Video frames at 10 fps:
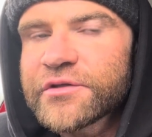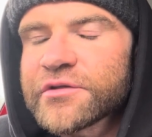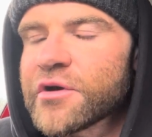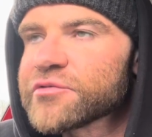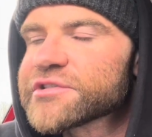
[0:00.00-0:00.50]

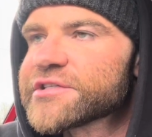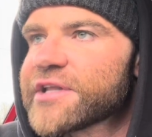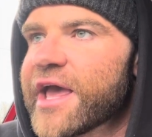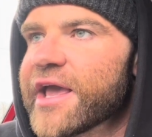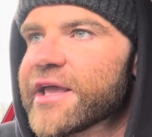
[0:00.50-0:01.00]
Don't
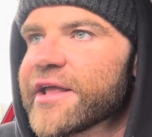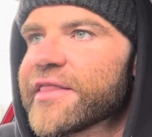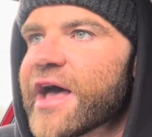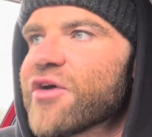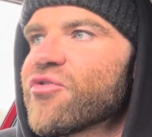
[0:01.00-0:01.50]
stay in
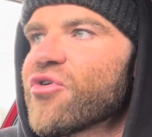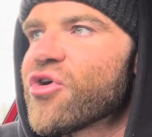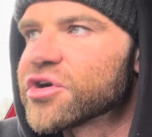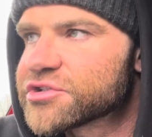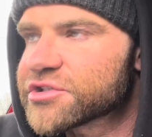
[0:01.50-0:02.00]
that
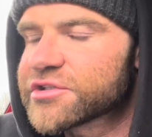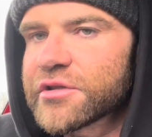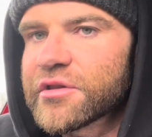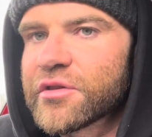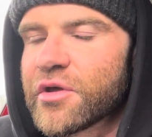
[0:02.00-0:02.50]
rut
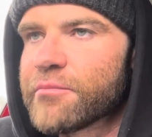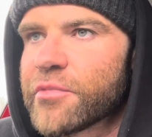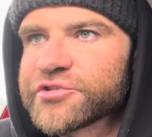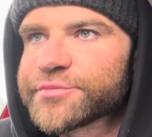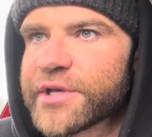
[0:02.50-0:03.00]
that
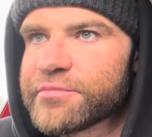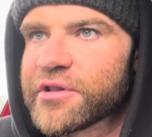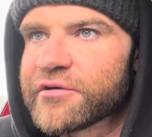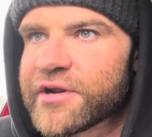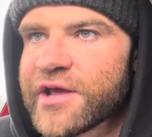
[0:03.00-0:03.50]
most
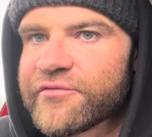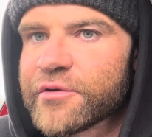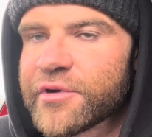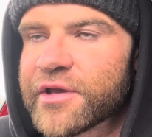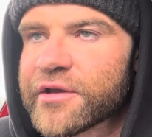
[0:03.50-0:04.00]
people are in every
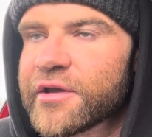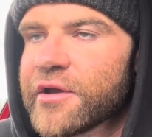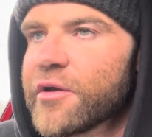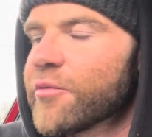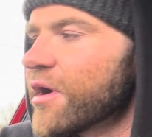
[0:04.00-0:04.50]
week,
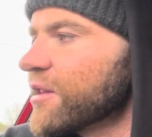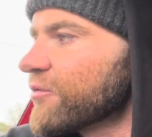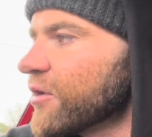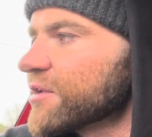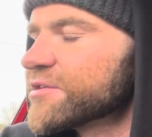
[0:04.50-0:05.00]
where they've
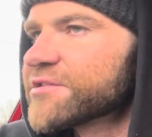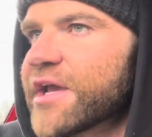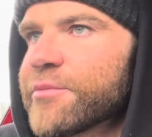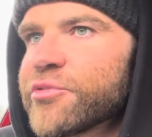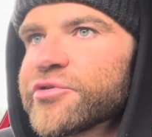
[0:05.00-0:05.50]
got this
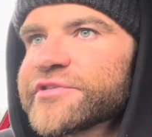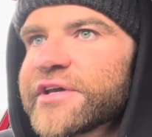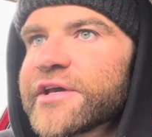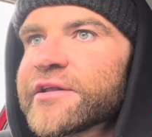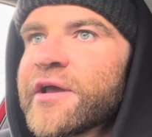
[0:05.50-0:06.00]
same
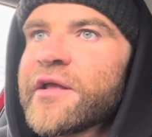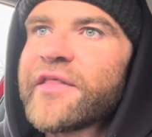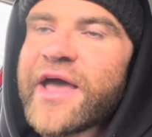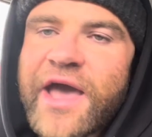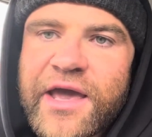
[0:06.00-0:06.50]
routine.
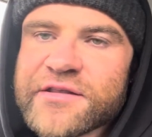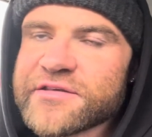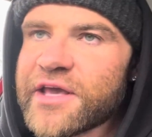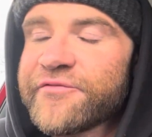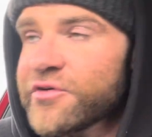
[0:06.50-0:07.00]
They
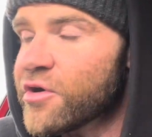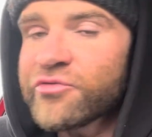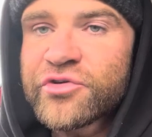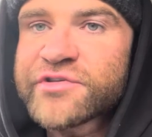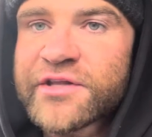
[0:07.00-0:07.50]
hate it. If you've got a
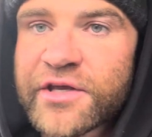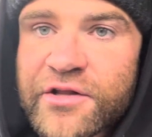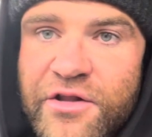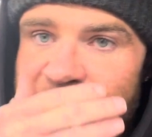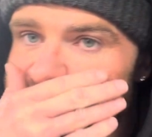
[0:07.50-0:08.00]
routine that you
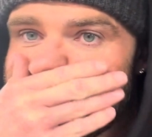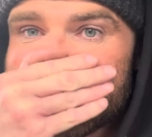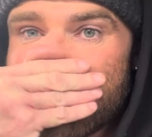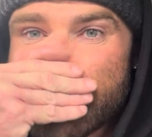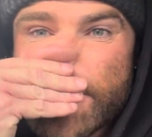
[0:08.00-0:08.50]
love and you've got a
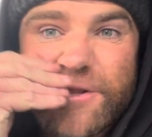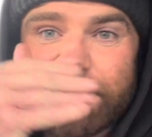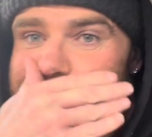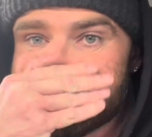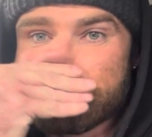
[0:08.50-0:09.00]
job that you
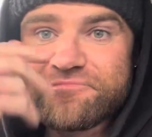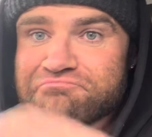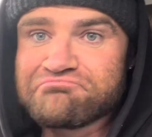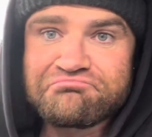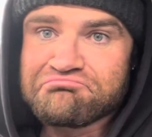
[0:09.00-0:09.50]
love,
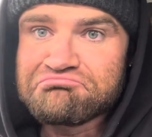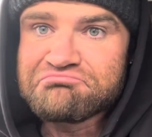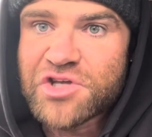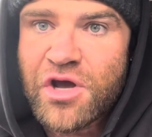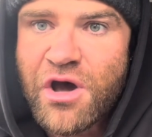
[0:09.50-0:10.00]

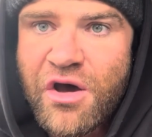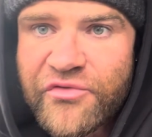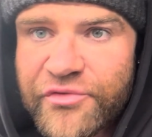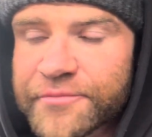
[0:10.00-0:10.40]
turn off.